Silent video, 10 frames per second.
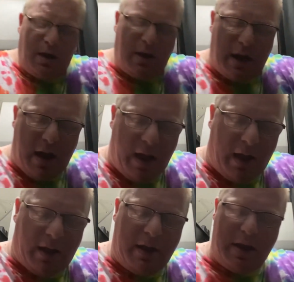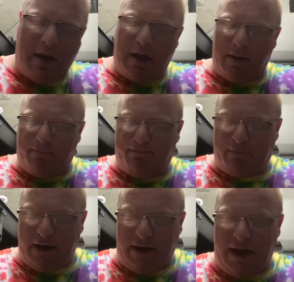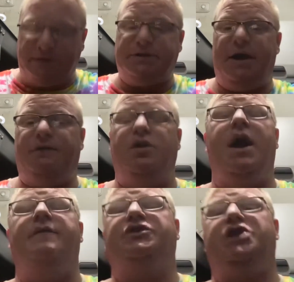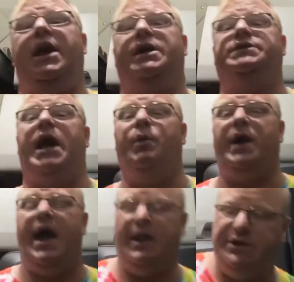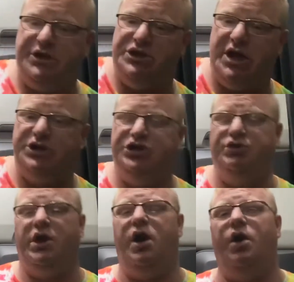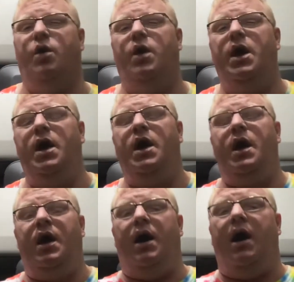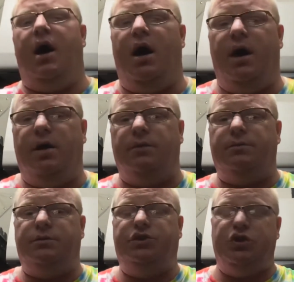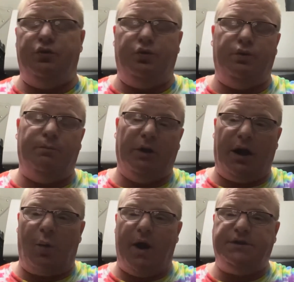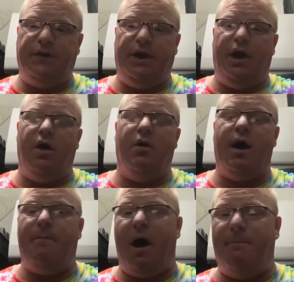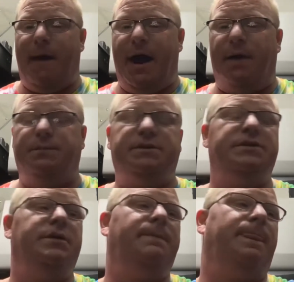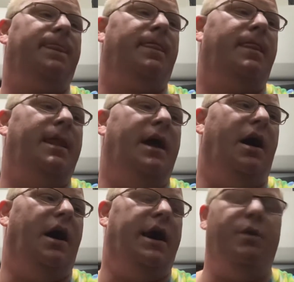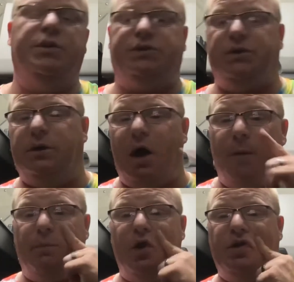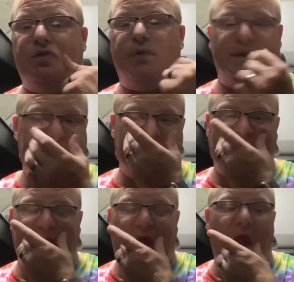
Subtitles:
But yes, if you have a chance, I would highly suggest you go to Blair White's video about maps. It was uploaded recently.